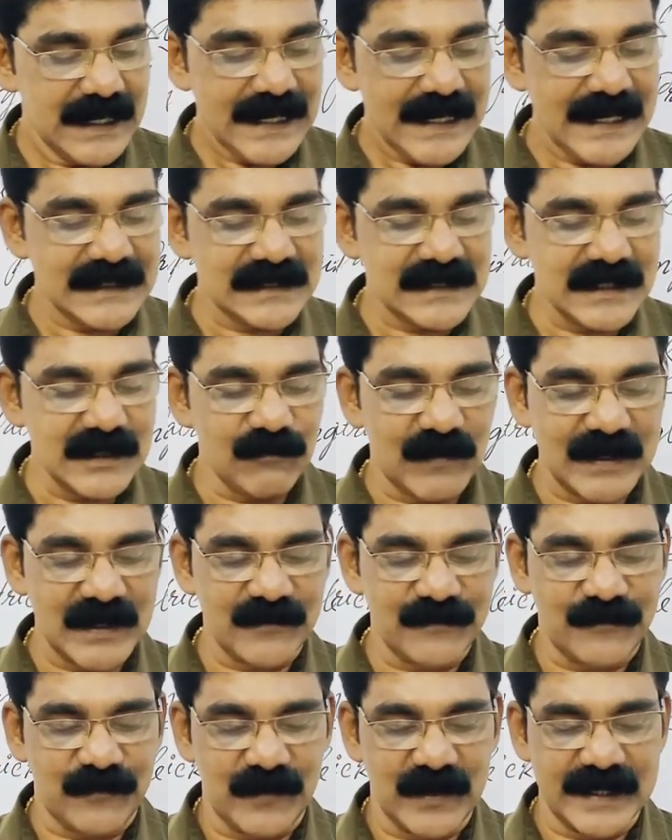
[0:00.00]
Isn't
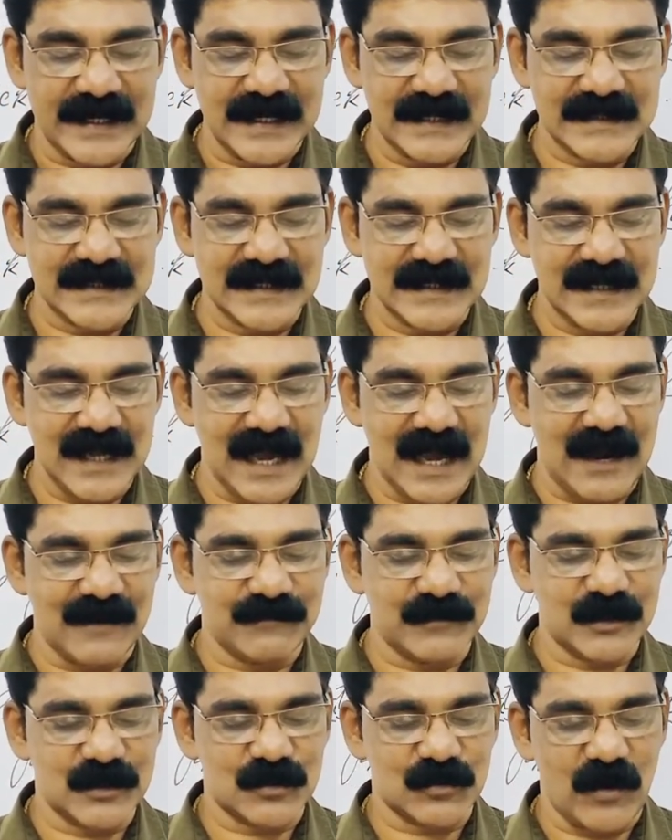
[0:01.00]
wonderful? He said
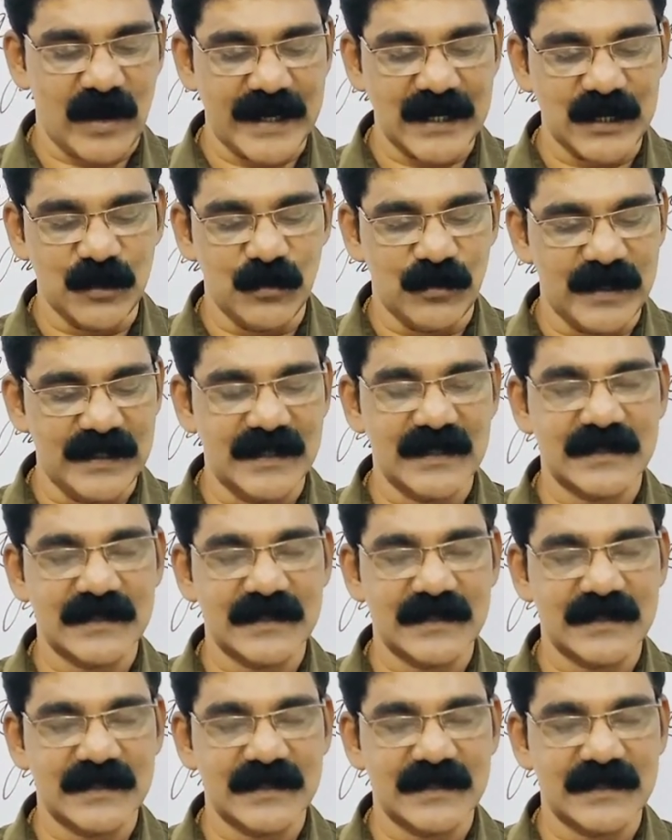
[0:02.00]
after showing Yuri the